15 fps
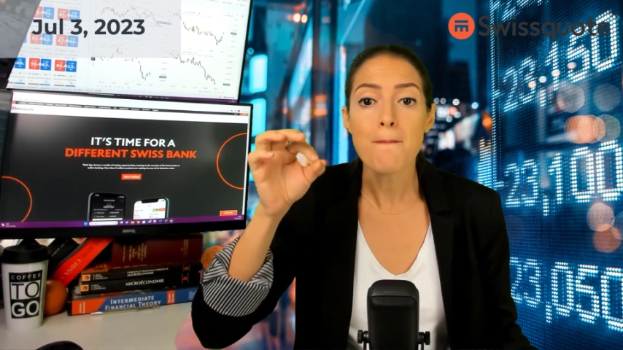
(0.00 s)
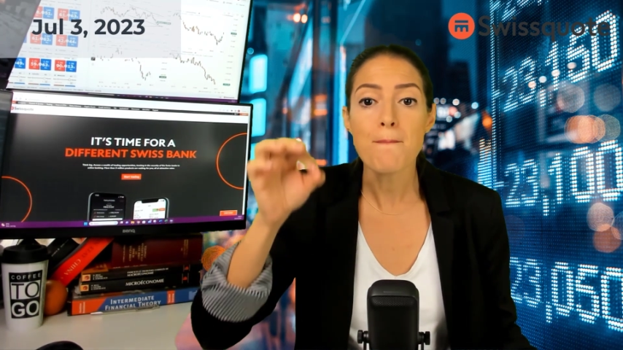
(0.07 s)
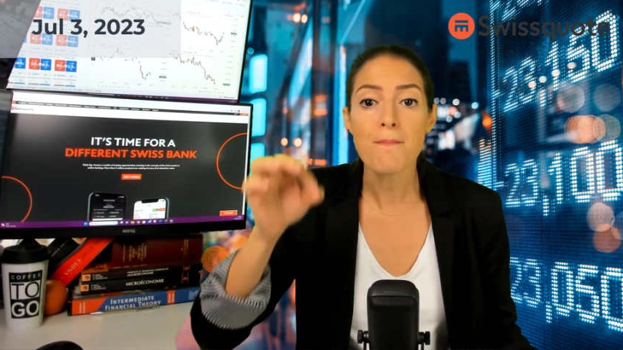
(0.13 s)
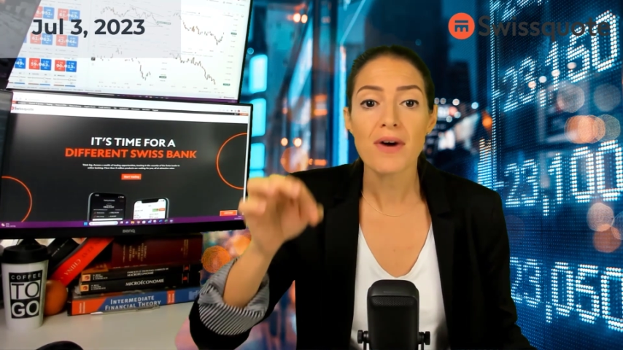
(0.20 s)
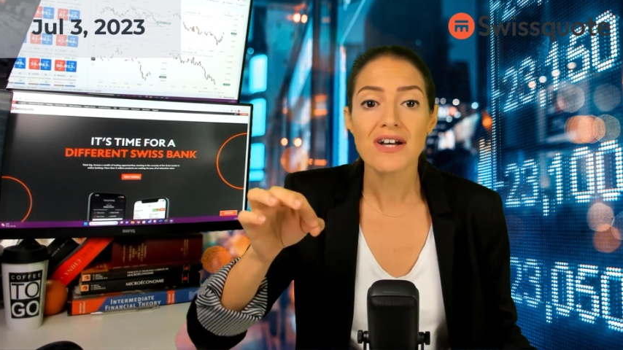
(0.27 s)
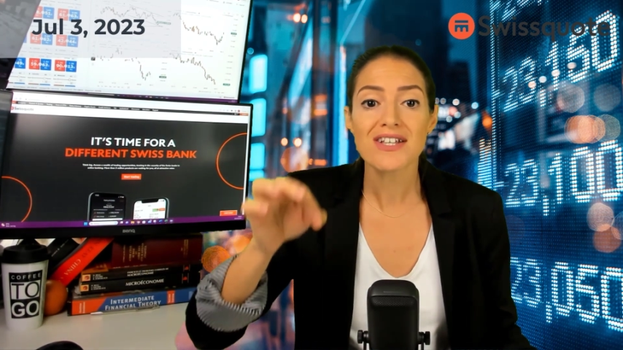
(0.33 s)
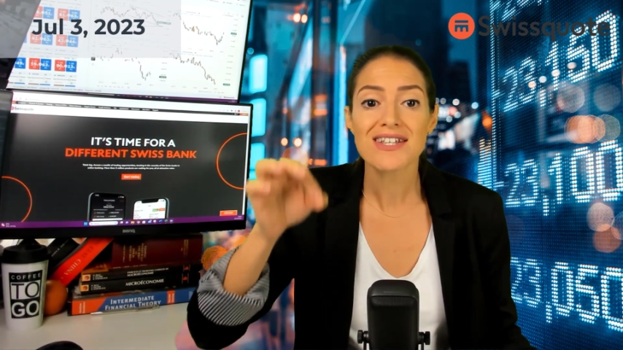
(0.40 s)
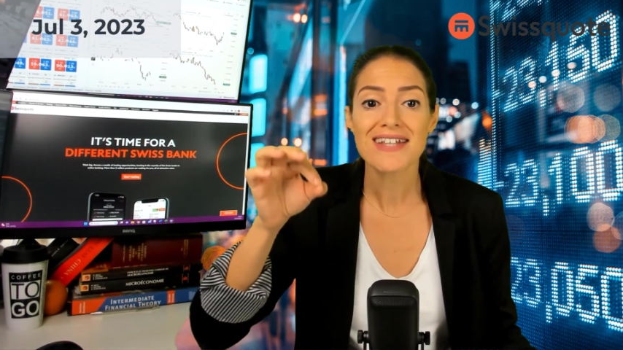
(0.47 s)

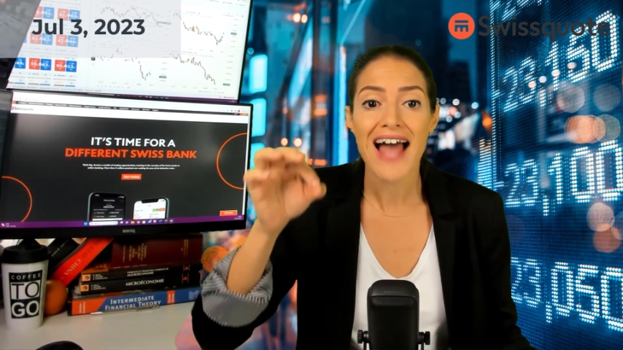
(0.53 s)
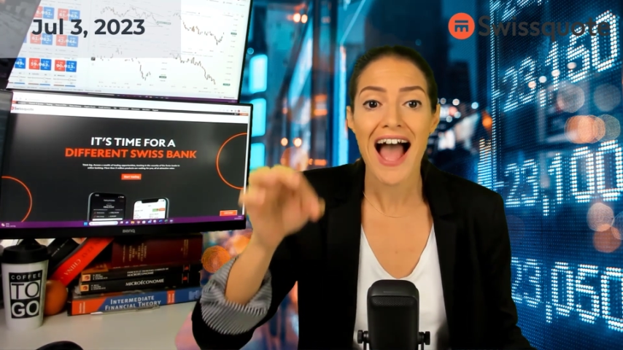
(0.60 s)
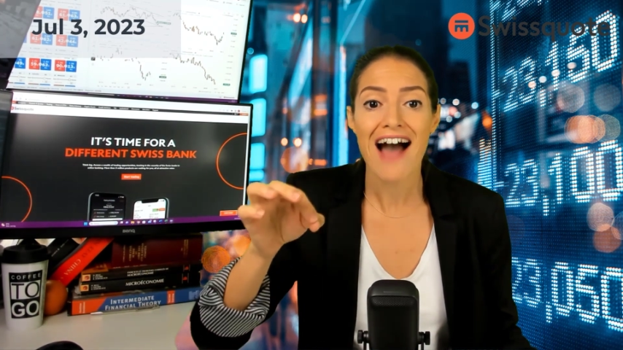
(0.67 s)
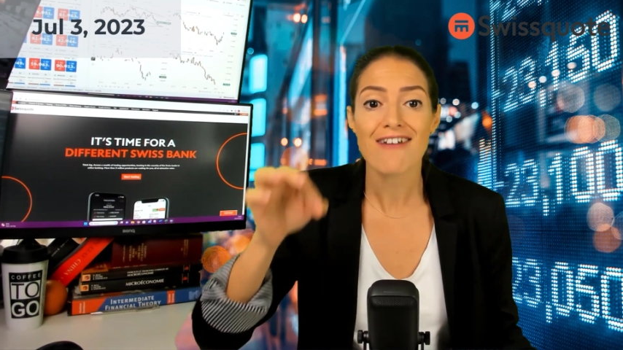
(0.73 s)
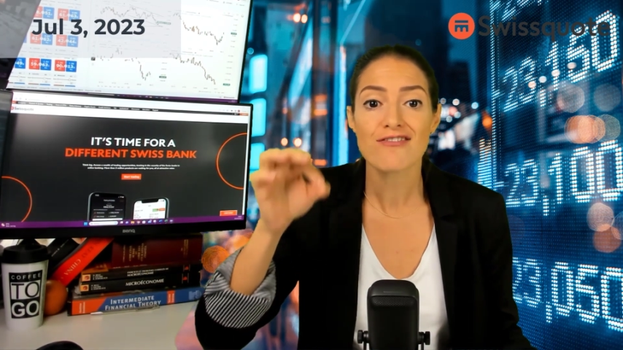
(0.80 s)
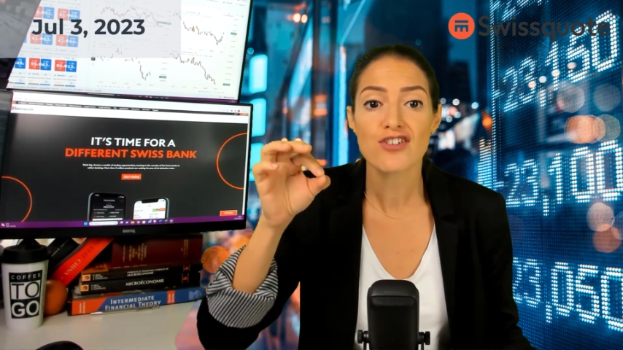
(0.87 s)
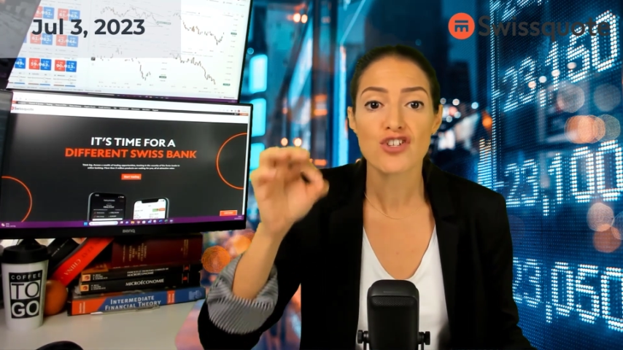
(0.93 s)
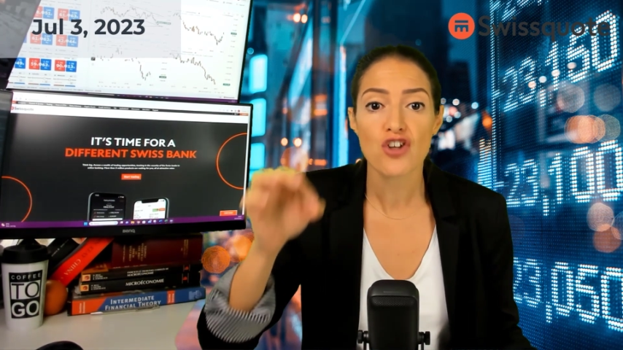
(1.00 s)

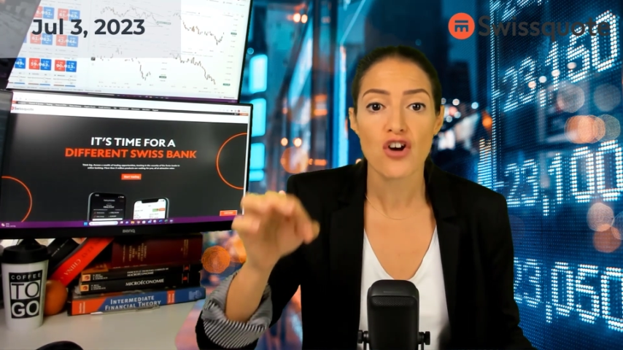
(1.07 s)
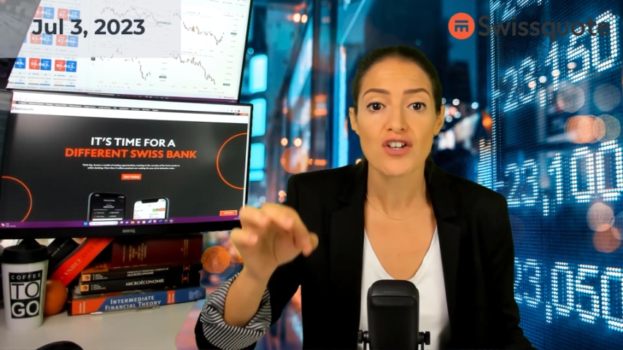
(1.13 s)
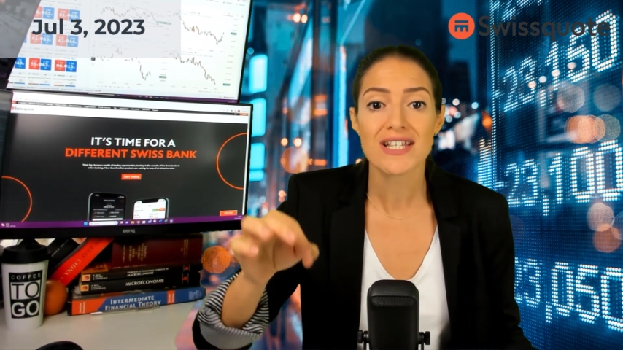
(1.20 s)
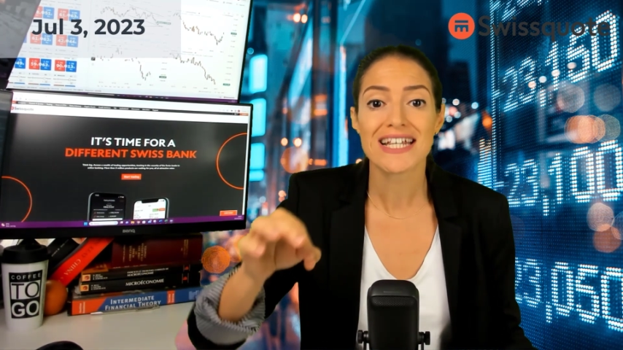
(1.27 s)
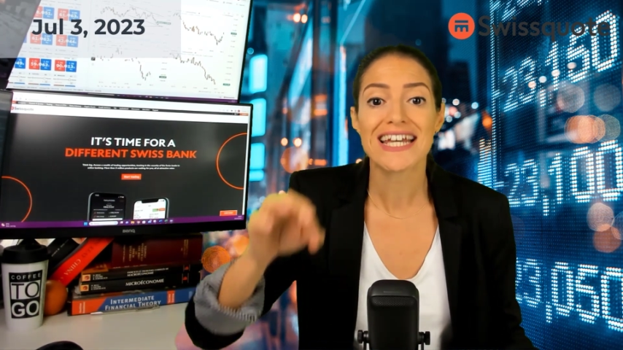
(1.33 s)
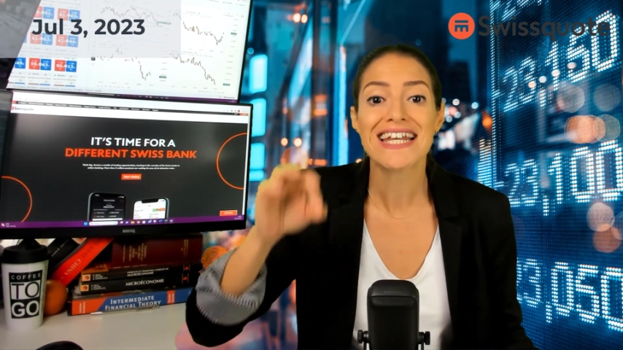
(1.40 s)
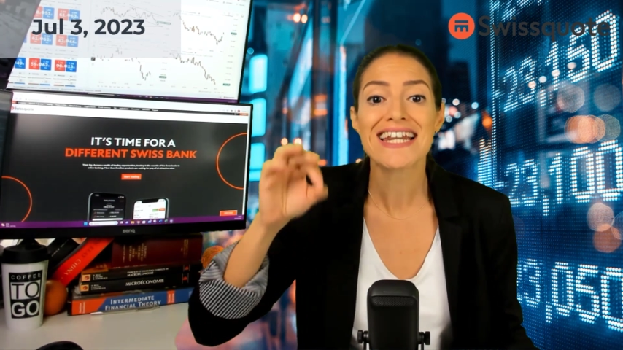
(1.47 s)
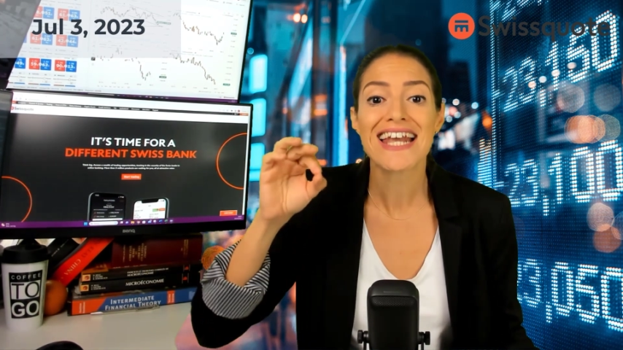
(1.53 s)
must-have
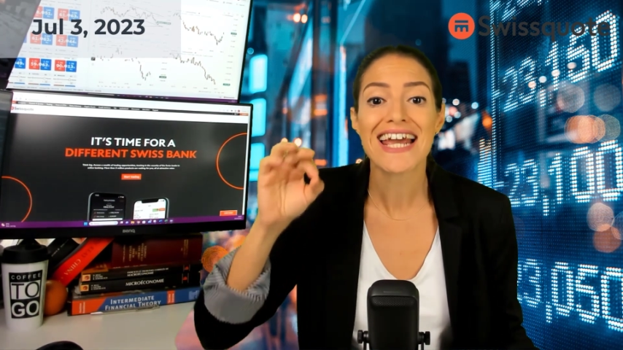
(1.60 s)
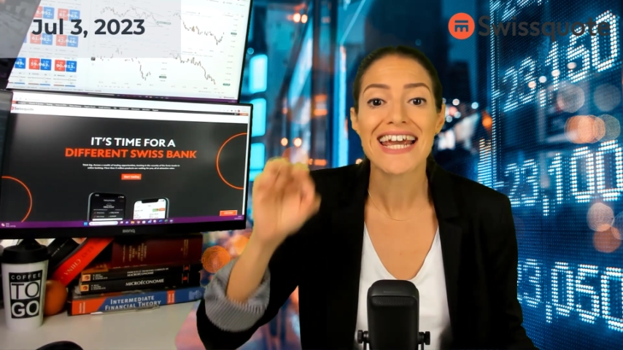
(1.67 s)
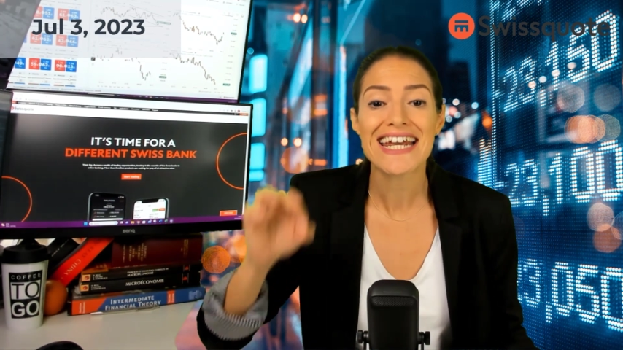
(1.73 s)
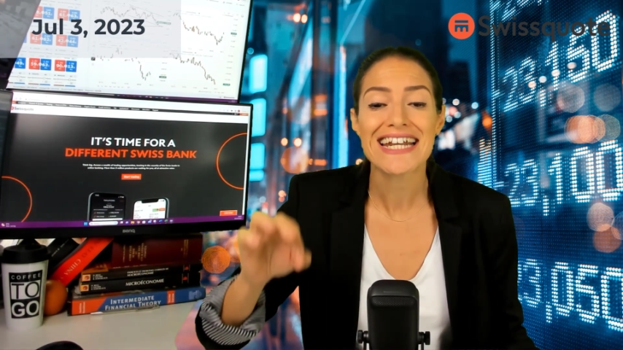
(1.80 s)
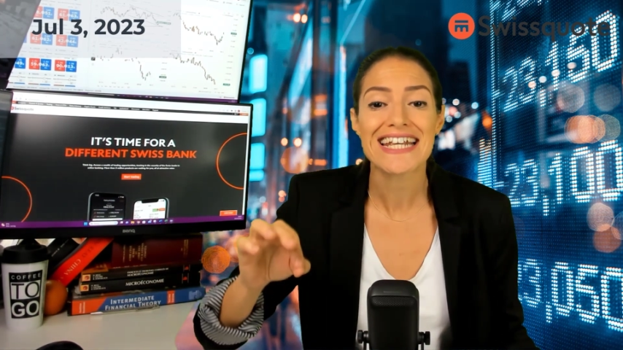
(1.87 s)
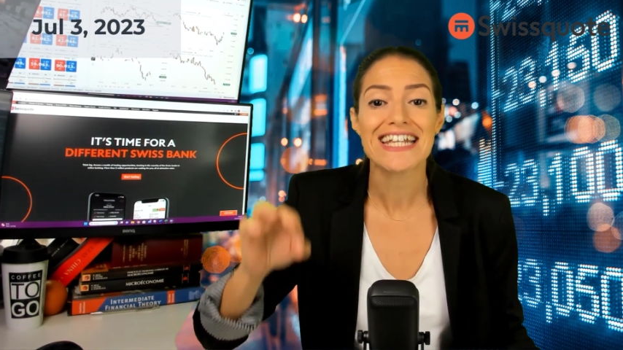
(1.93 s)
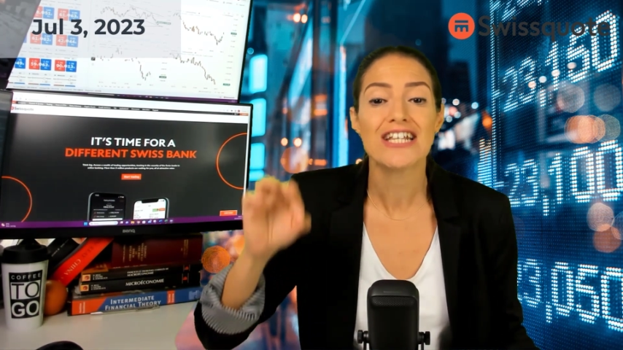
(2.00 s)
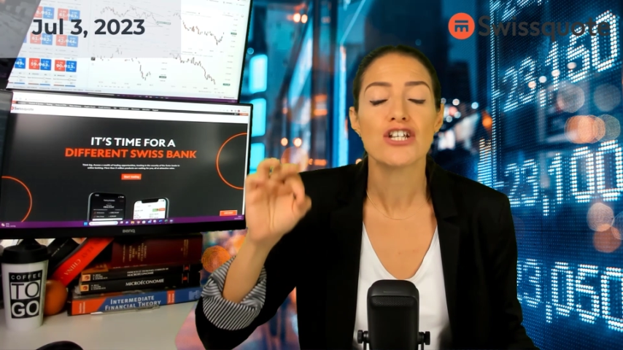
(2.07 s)
stocks in
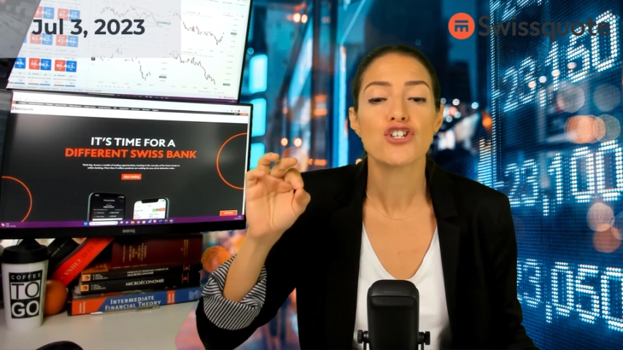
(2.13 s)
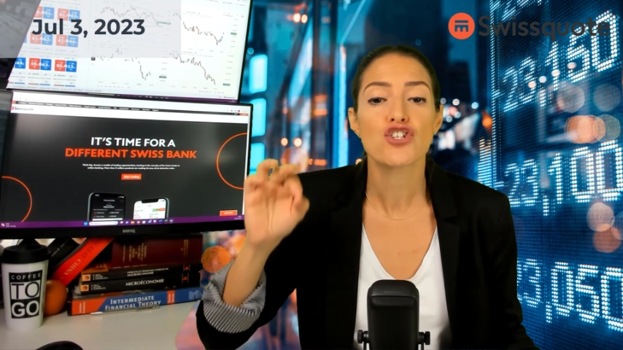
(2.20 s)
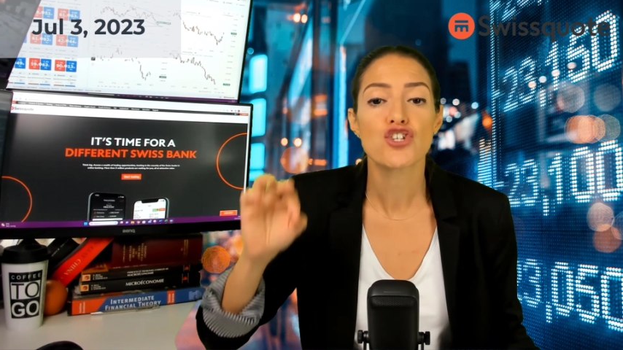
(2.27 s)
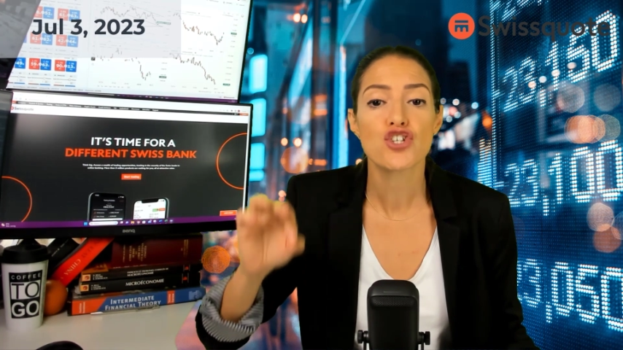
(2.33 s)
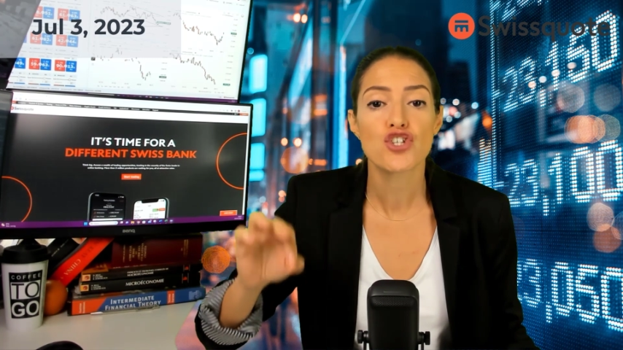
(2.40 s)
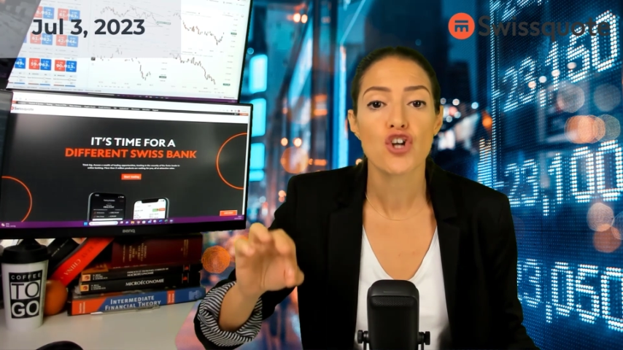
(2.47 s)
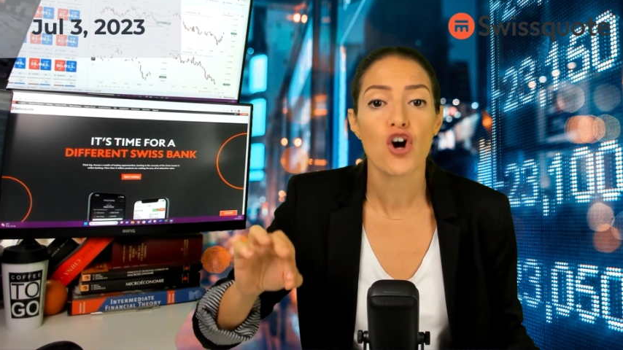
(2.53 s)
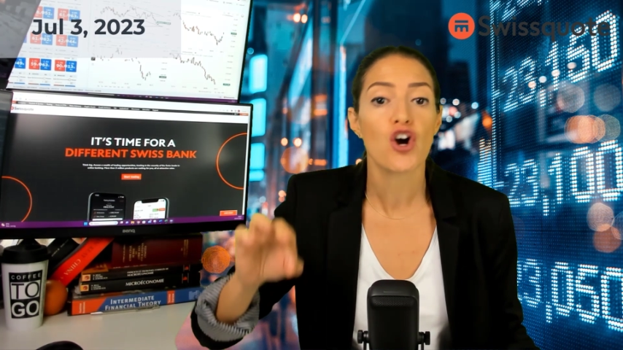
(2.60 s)
any
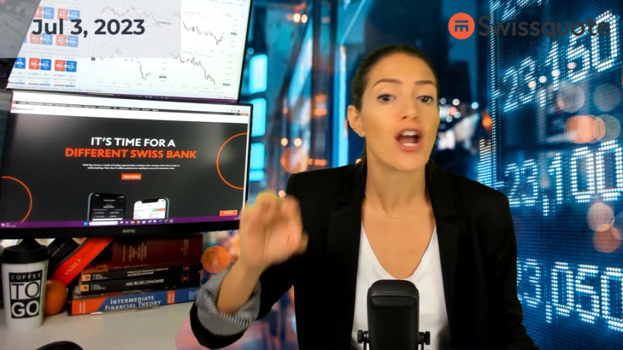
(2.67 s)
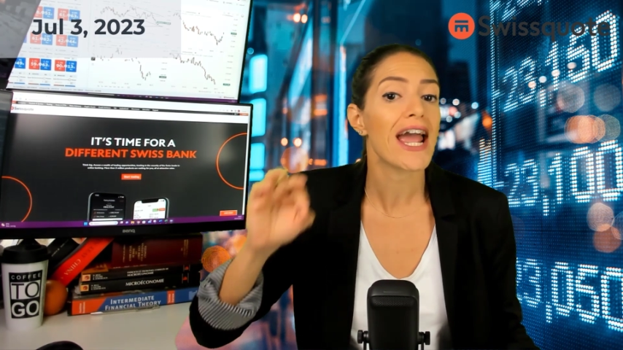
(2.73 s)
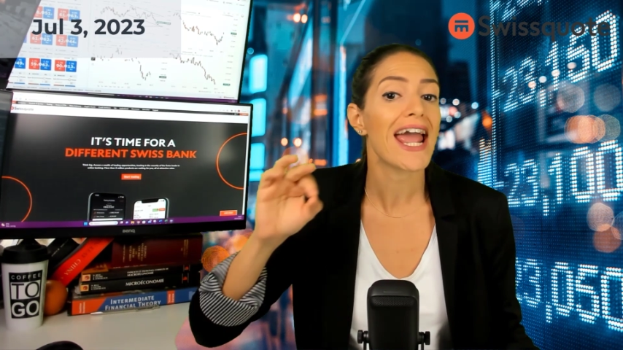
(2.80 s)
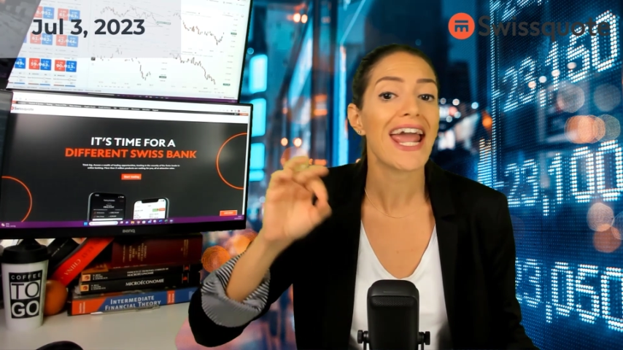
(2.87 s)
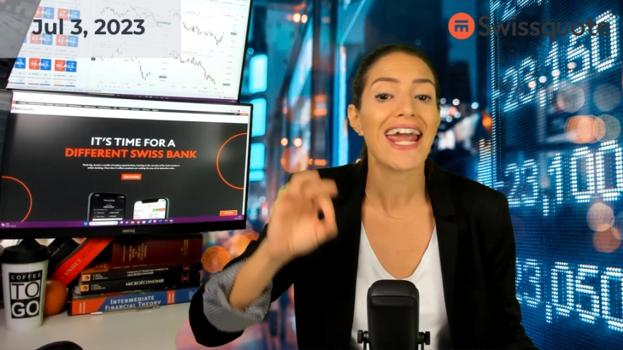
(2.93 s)
stock,